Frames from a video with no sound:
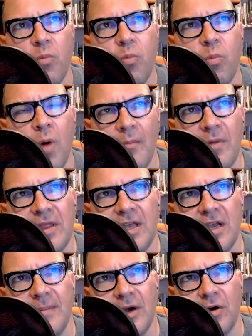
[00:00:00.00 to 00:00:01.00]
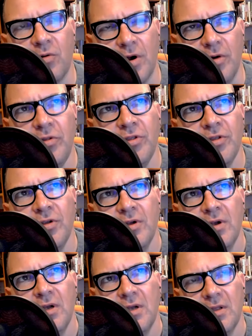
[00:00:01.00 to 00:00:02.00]
when we think about growth,
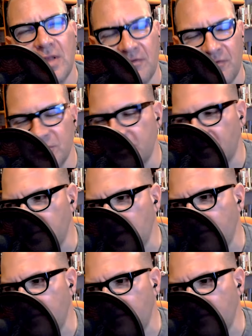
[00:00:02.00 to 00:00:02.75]
that first of all we